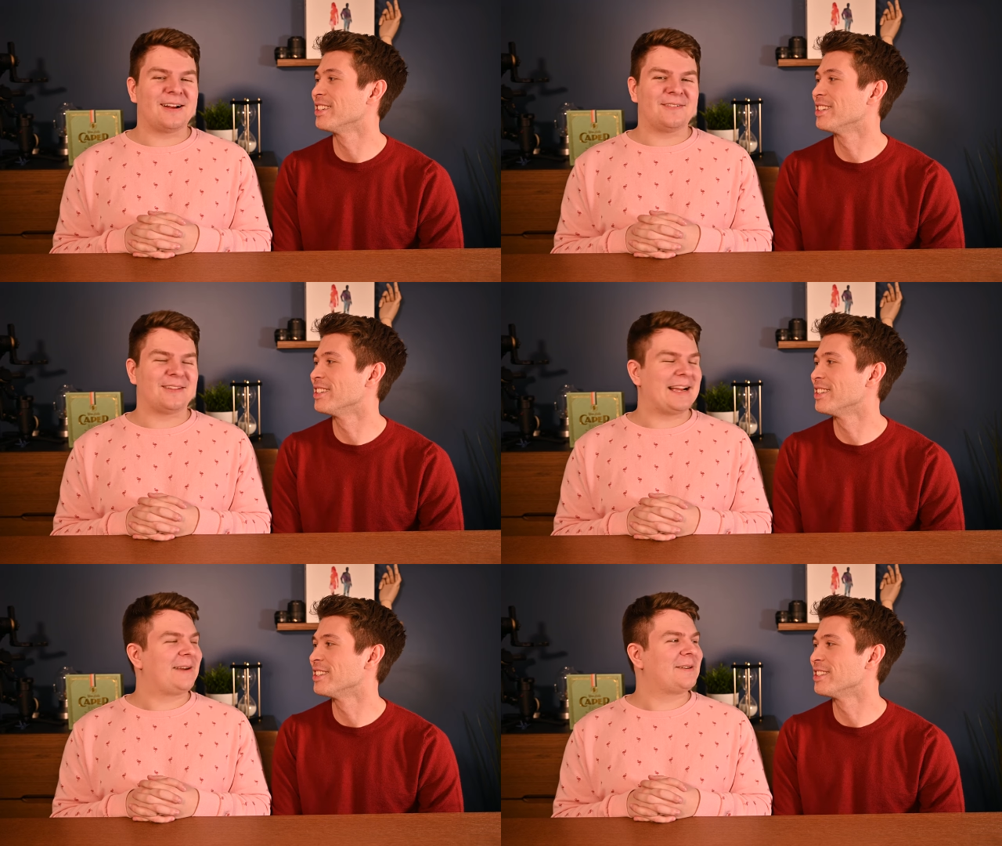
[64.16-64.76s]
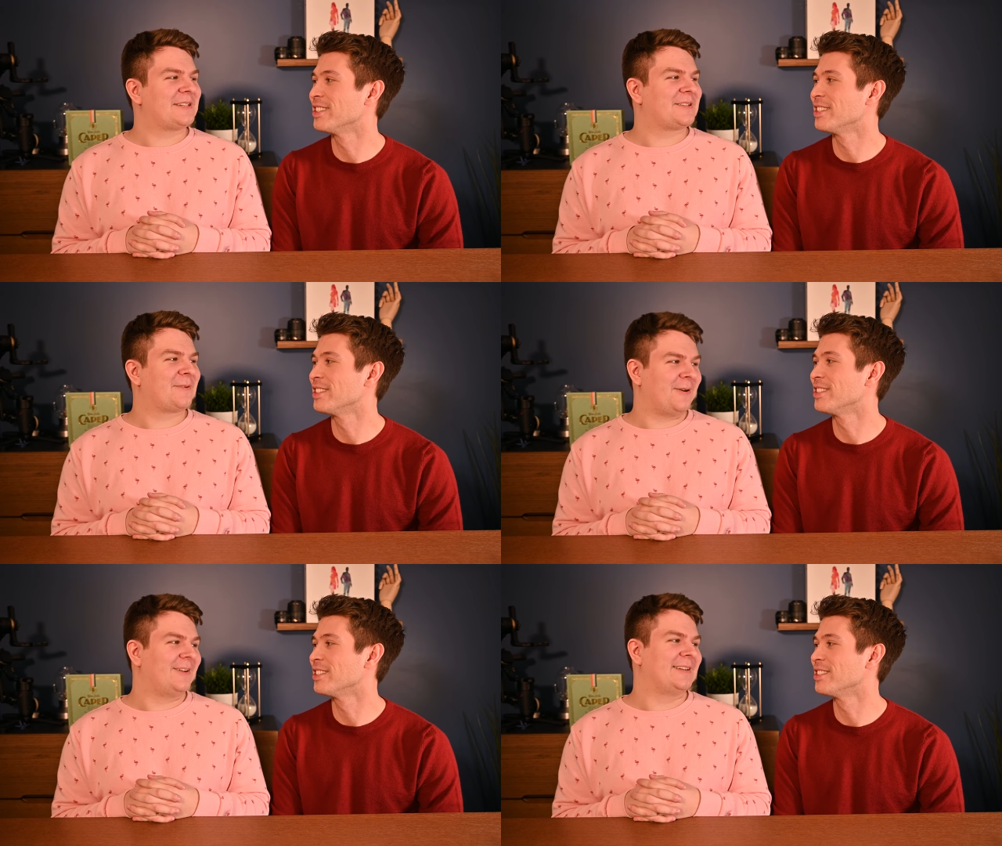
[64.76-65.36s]
Speaker 1: love language is
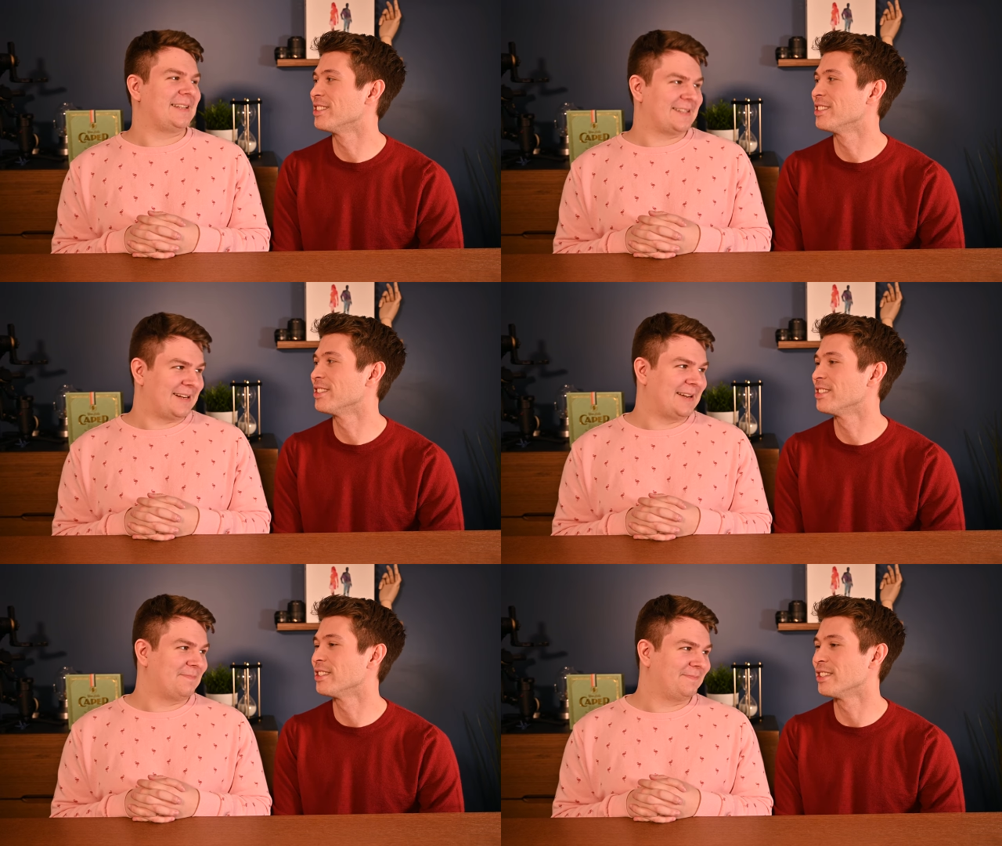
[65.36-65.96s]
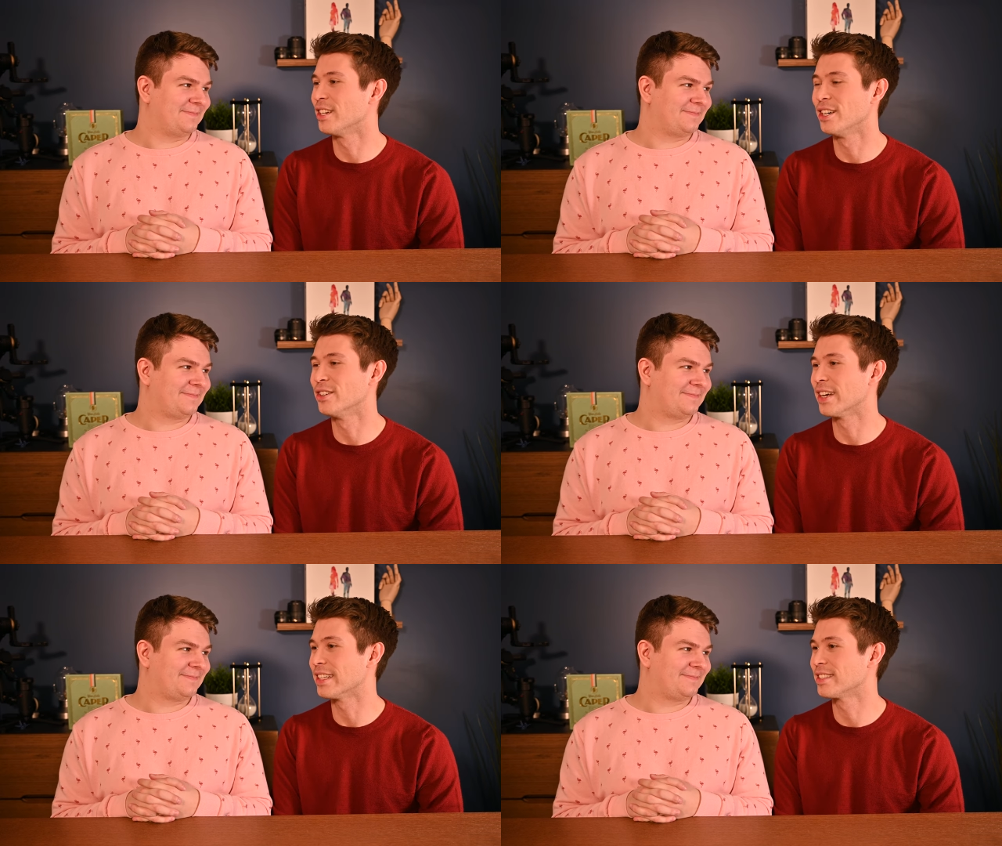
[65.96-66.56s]
quality time.
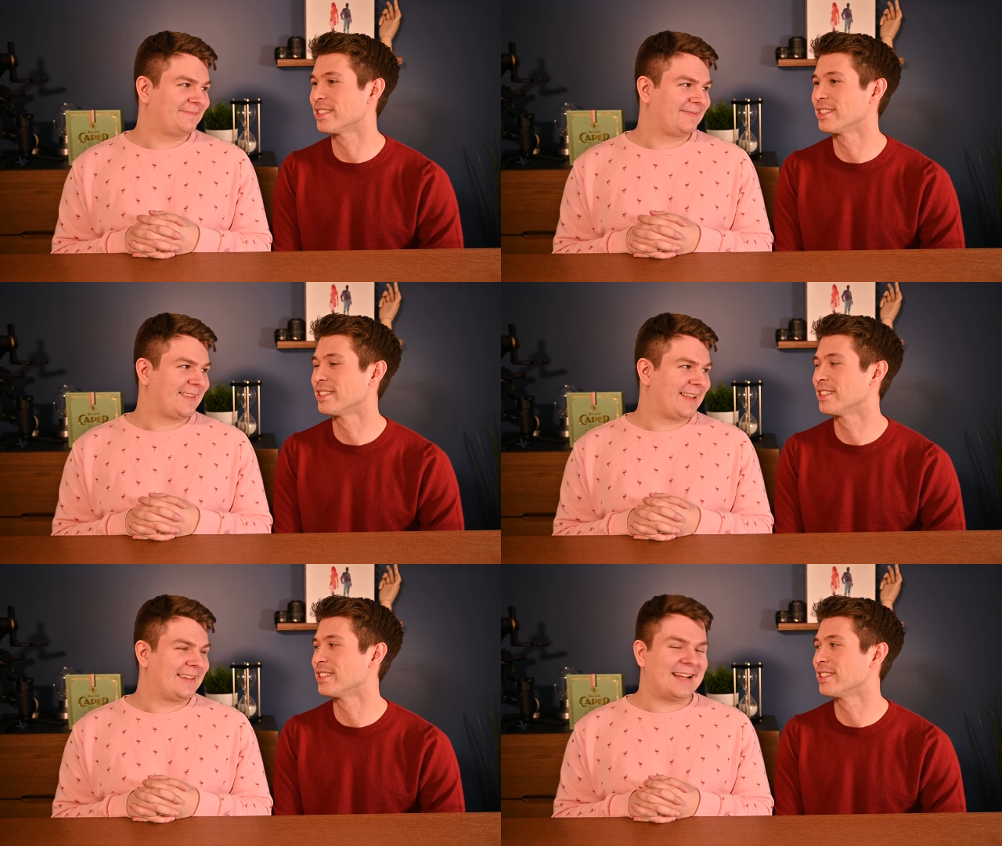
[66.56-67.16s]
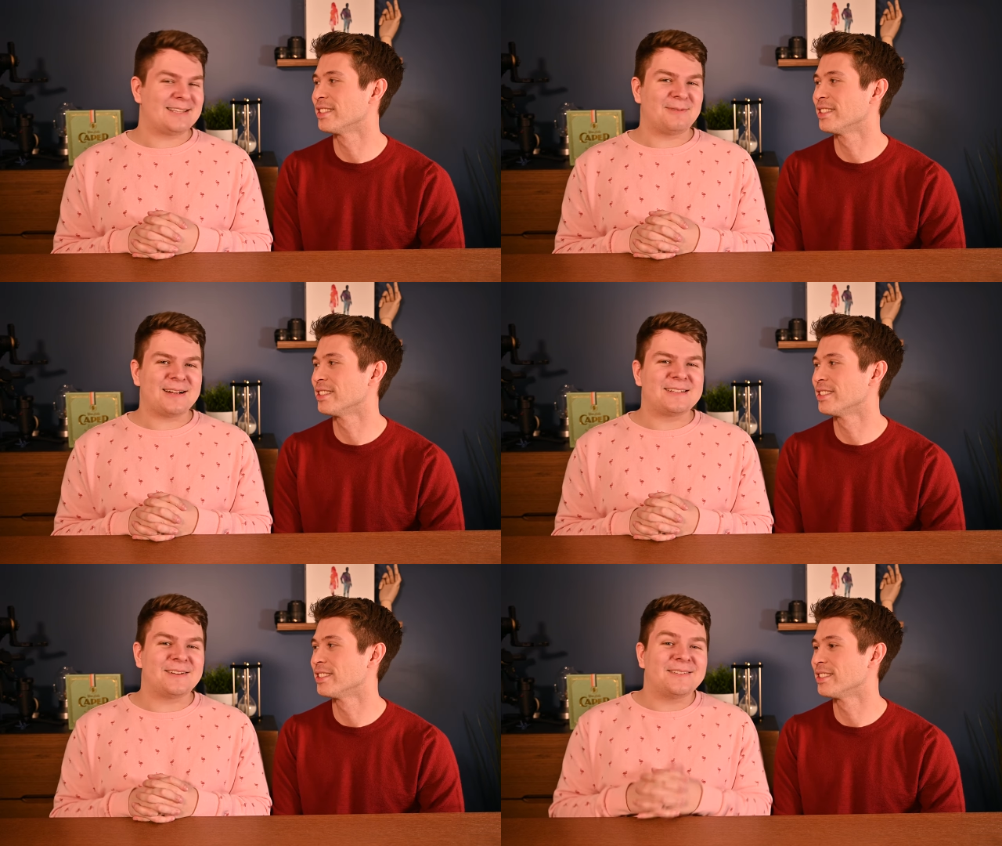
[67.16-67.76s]
Always. That's why
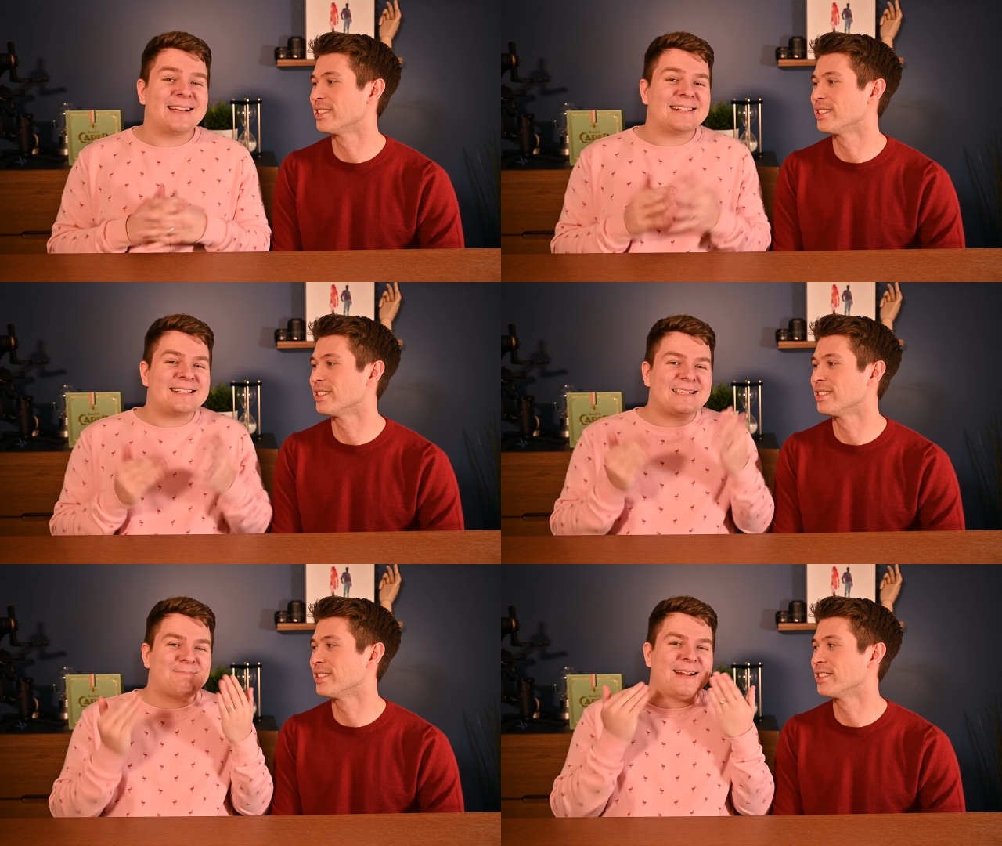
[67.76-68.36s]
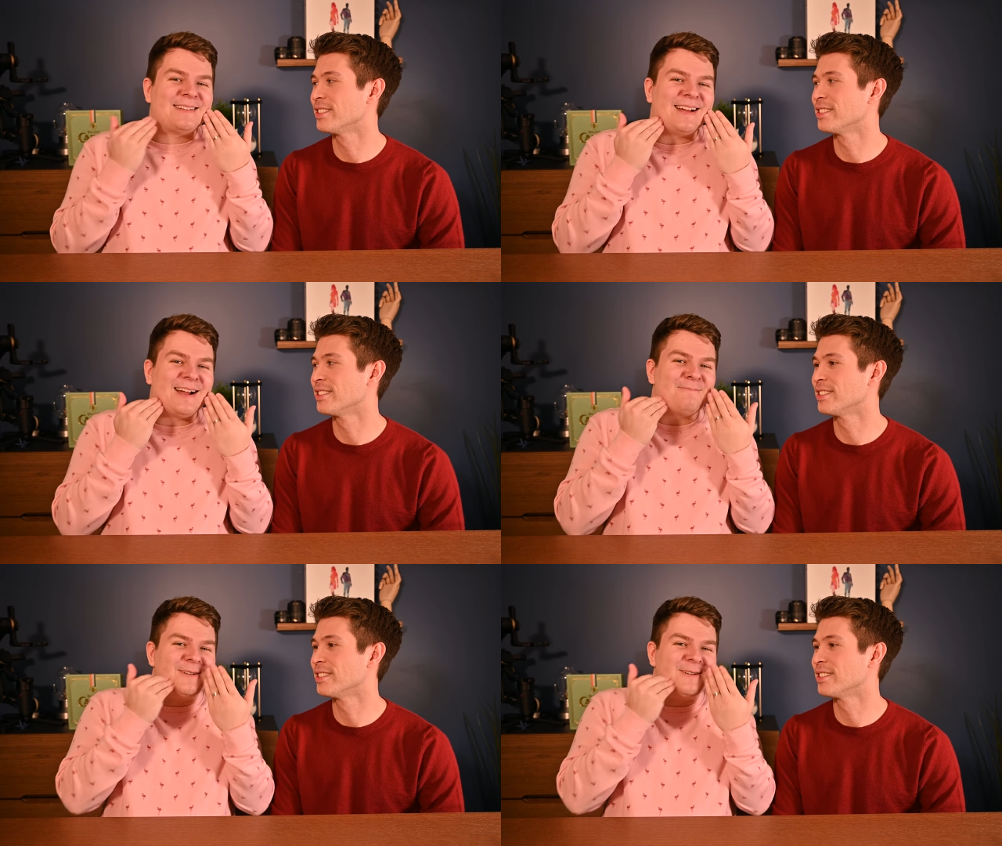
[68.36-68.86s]
it's so nice to spend time